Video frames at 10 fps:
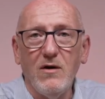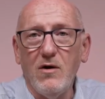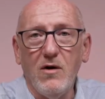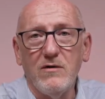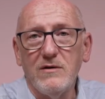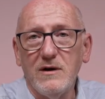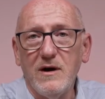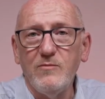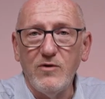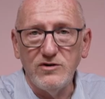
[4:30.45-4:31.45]
or
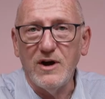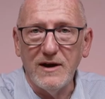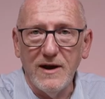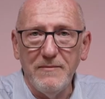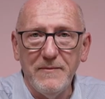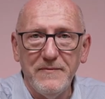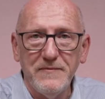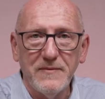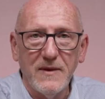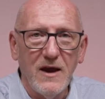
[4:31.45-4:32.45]
a project name,
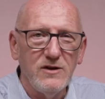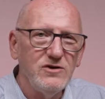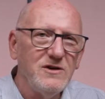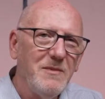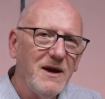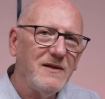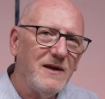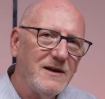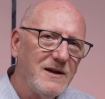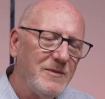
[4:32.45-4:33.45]
just to make it
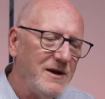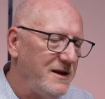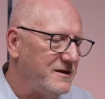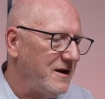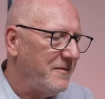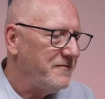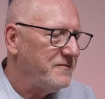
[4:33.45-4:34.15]
that little bit easier.